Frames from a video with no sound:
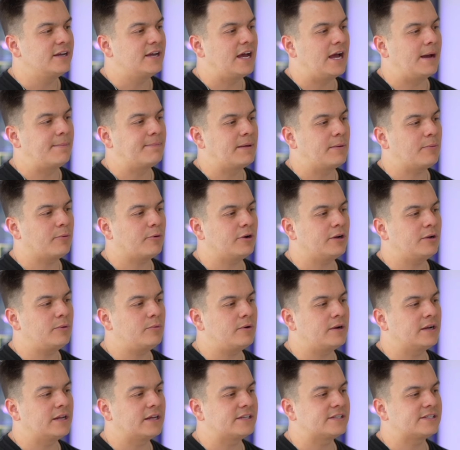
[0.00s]
Then we're gonna
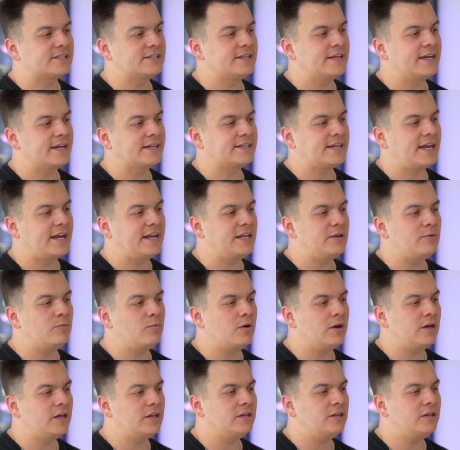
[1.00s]
wanna select
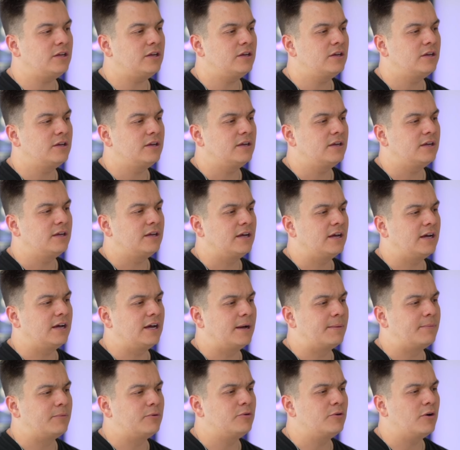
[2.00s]
anyone
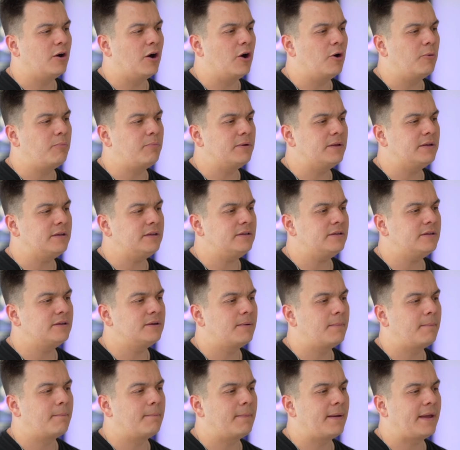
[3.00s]
who opened
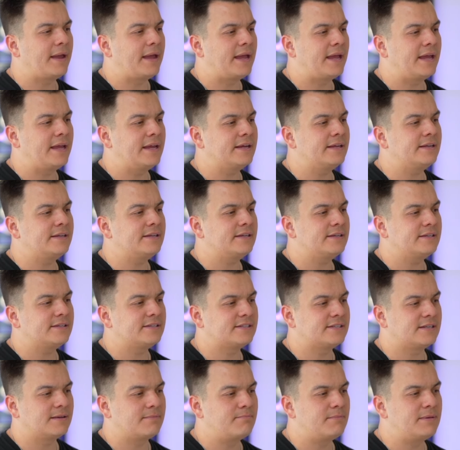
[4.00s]
and
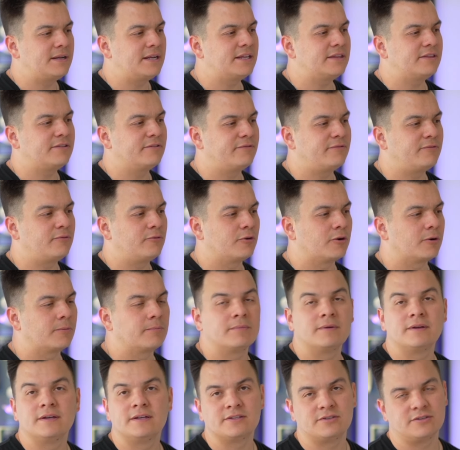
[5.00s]
submitted the form.
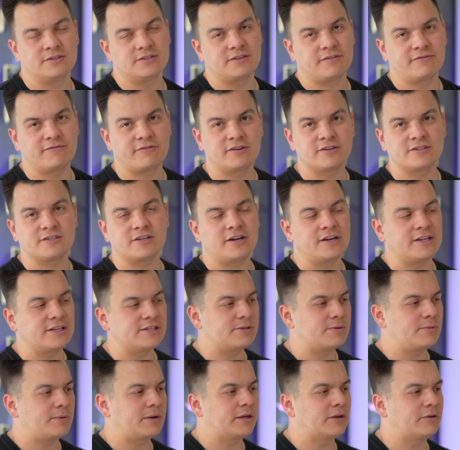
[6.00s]
So this is the first
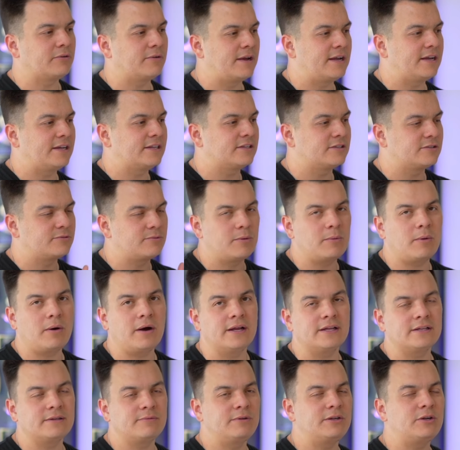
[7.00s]
audience you wanna create because we
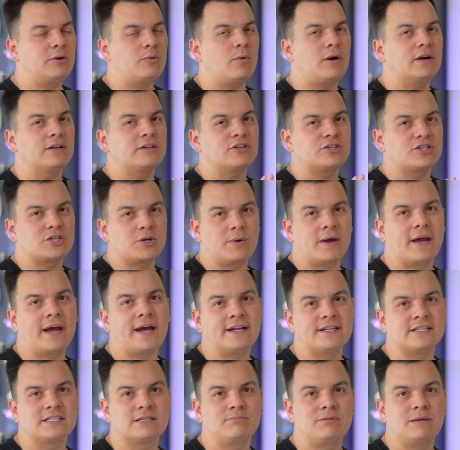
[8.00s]
don't want to show
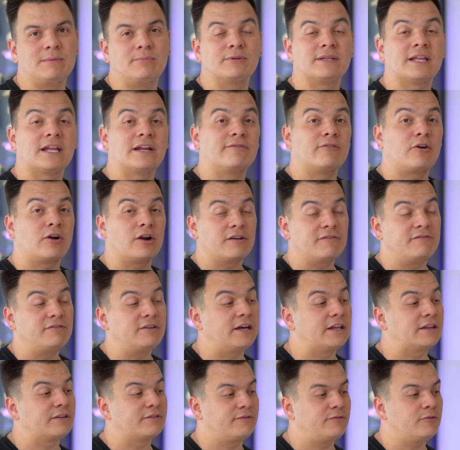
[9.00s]
ads to people that have already
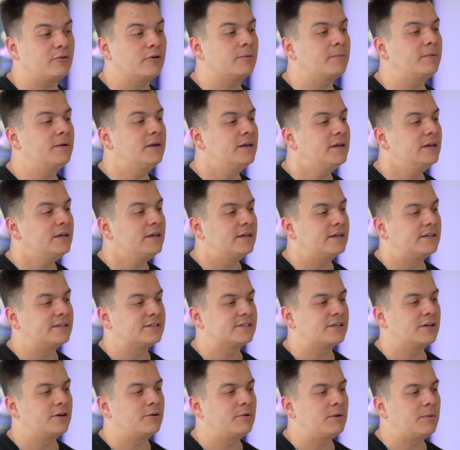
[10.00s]
filled out the form. And
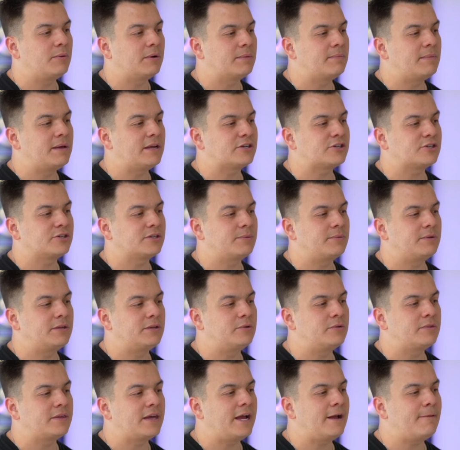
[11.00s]
so we wanna make sure that we
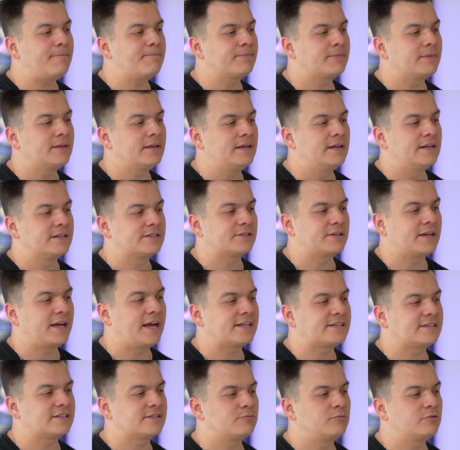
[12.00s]
do that. It's gonna
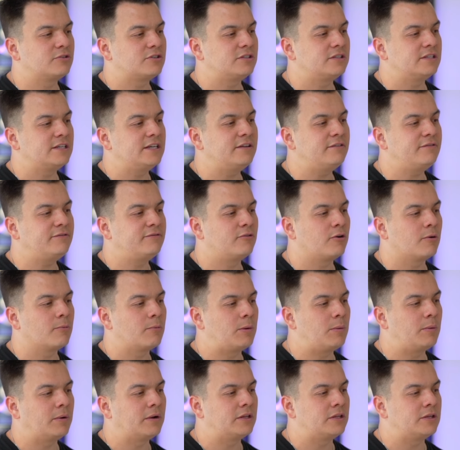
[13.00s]
ask us which lead form
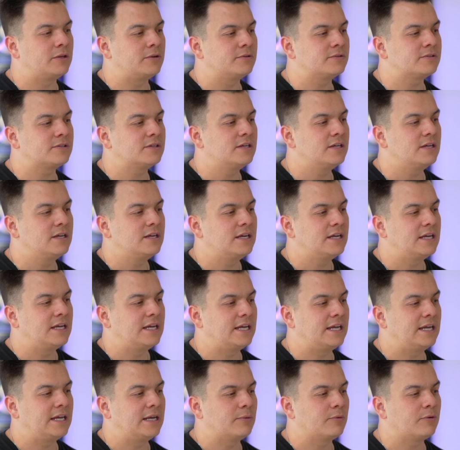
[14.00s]
we wanna use.
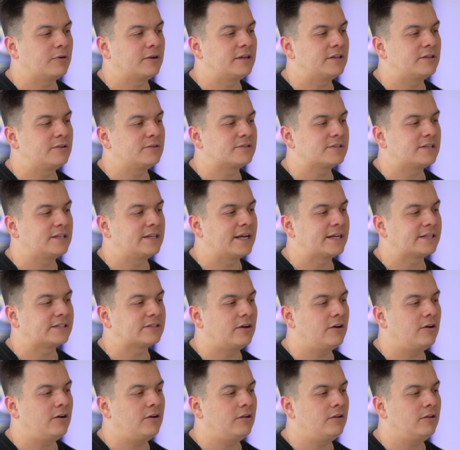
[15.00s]
And we're gonna do select
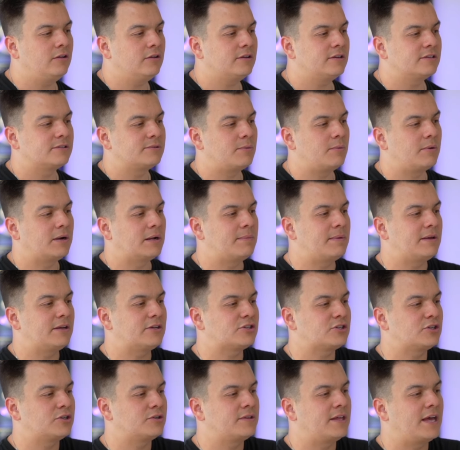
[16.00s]
all because we wanna make
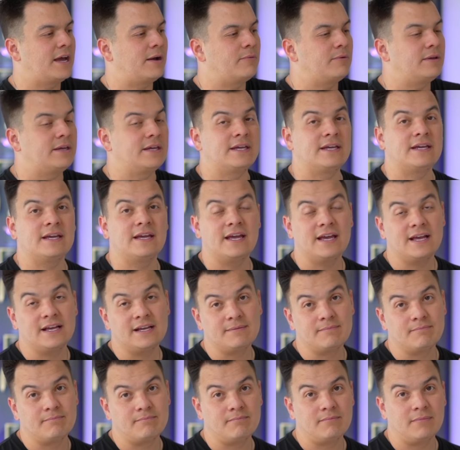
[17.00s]
sure that we,
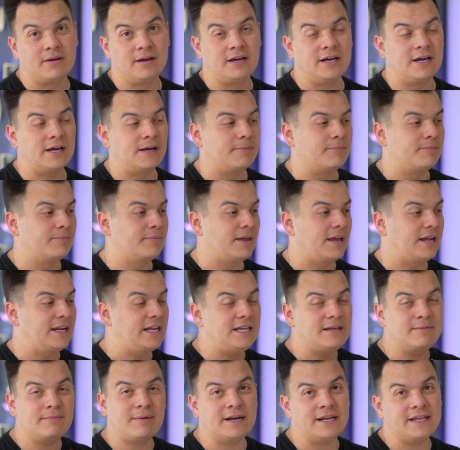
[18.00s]

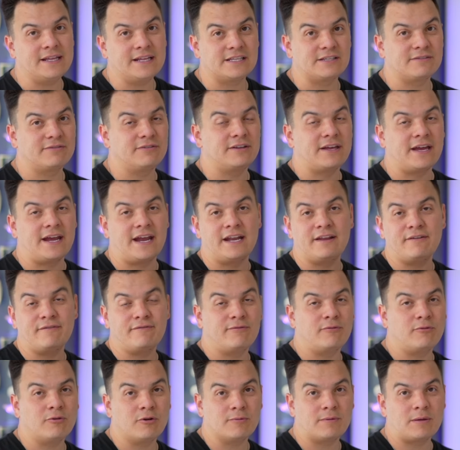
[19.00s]
anybody that's filled out any
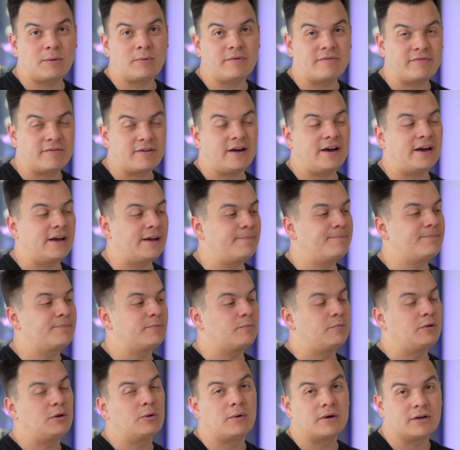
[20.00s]
form that we've got,
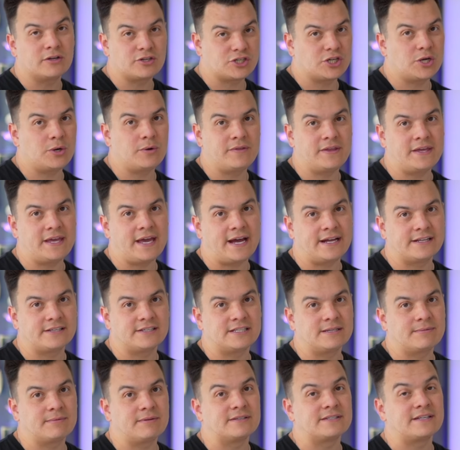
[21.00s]
we don't wanna show the ad to
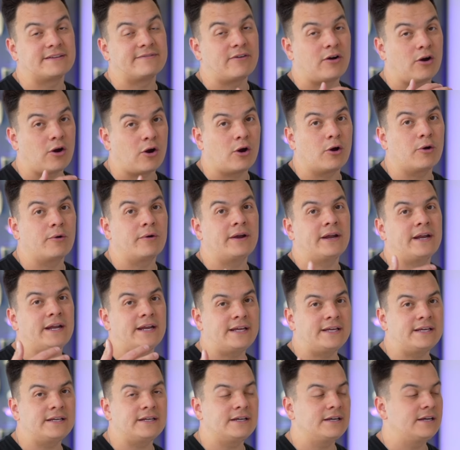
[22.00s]
them because they've
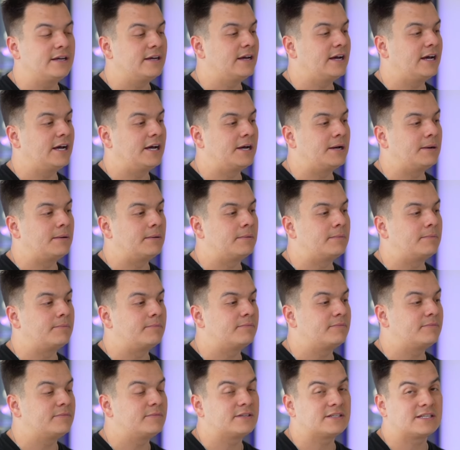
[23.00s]
already
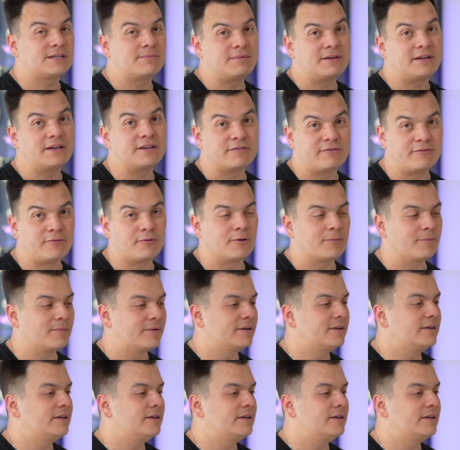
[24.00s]
submitted the form.